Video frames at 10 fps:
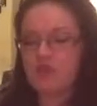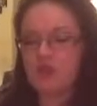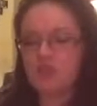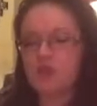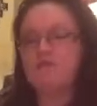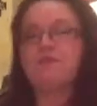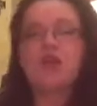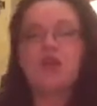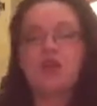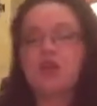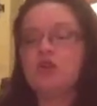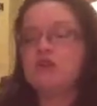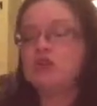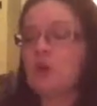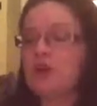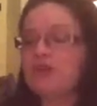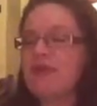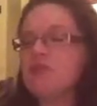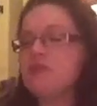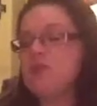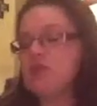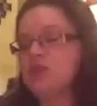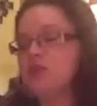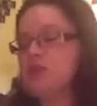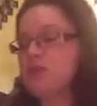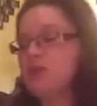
First one, you have 20,000 books on your